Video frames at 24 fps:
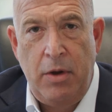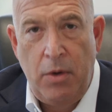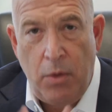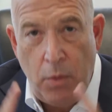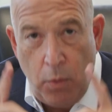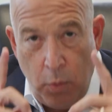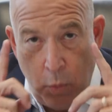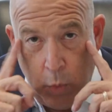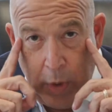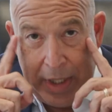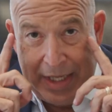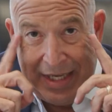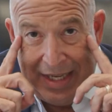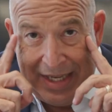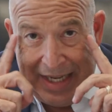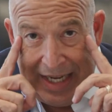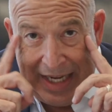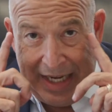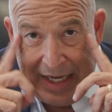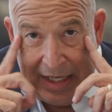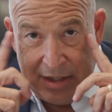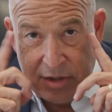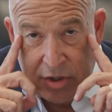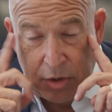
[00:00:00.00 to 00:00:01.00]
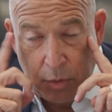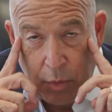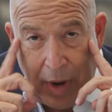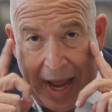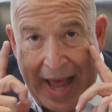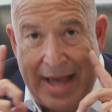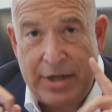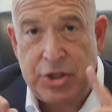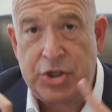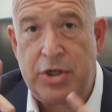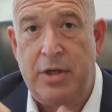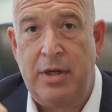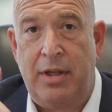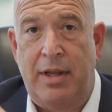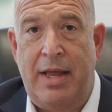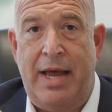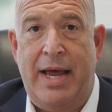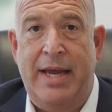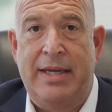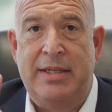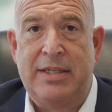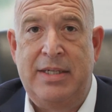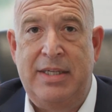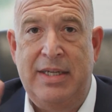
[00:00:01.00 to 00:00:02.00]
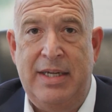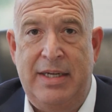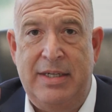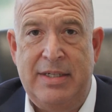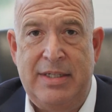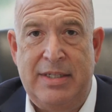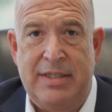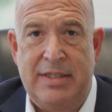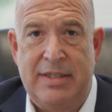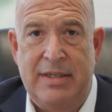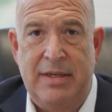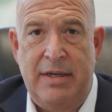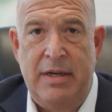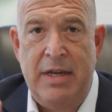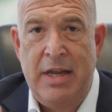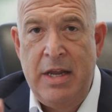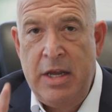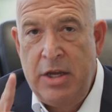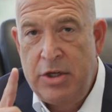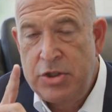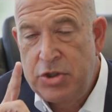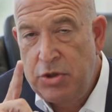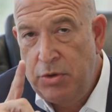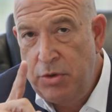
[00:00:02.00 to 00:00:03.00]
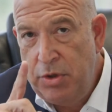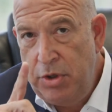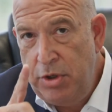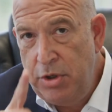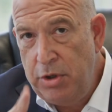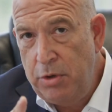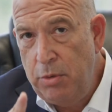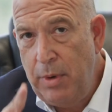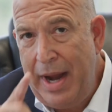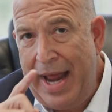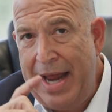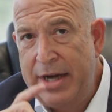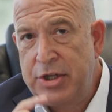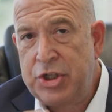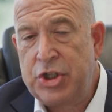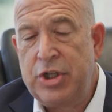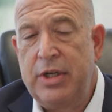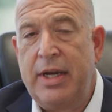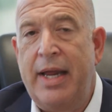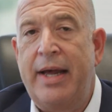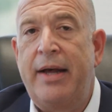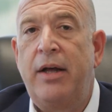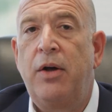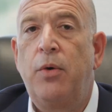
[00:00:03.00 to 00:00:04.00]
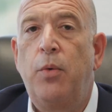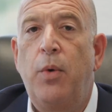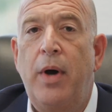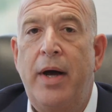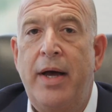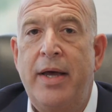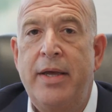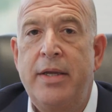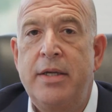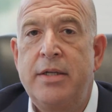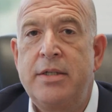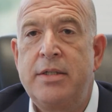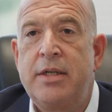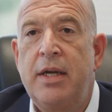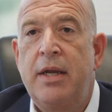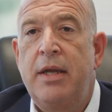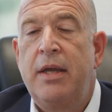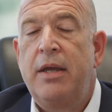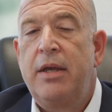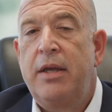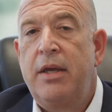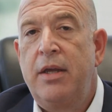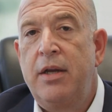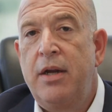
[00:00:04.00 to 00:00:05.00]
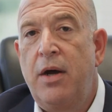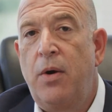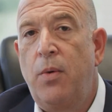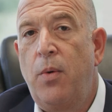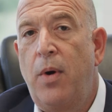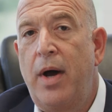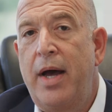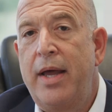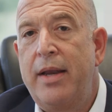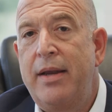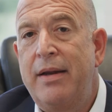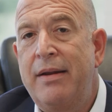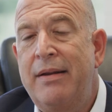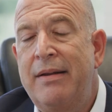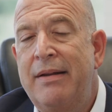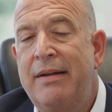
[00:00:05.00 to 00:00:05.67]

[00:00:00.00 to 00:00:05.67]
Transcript: We need to rationalize this. So your rationale was, you know what?